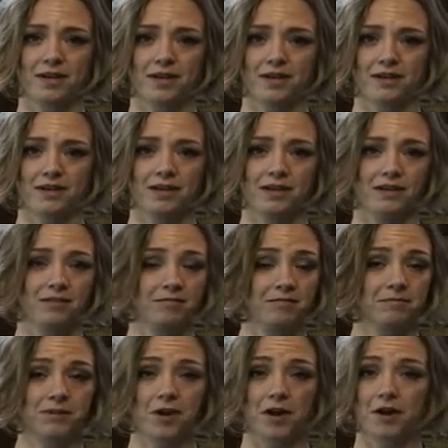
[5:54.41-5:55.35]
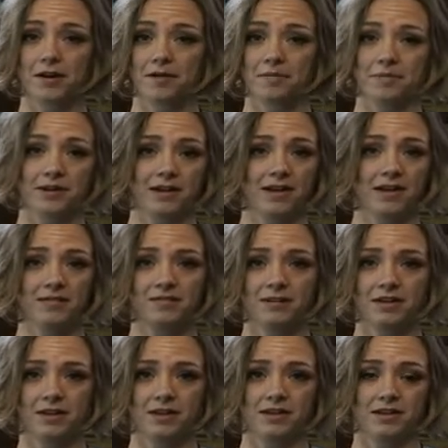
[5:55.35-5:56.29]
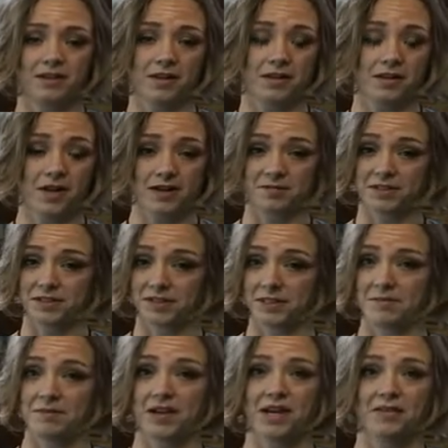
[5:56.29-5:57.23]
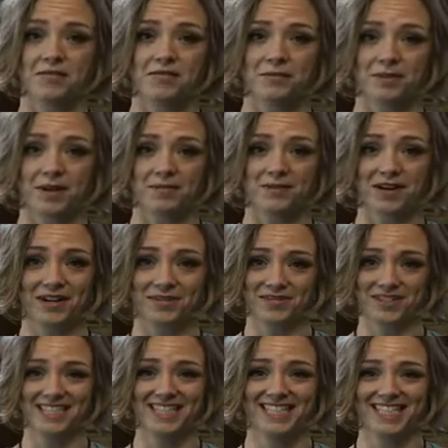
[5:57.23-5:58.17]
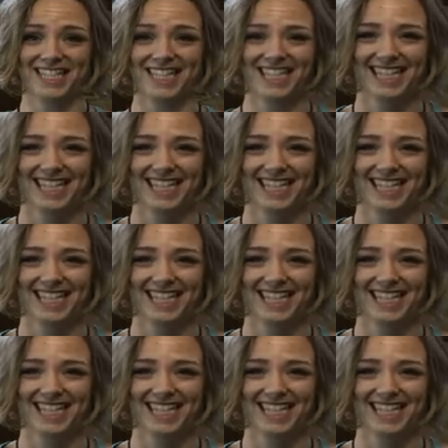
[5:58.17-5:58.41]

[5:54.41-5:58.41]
and he got up and left and anonymously paid for my breakfast.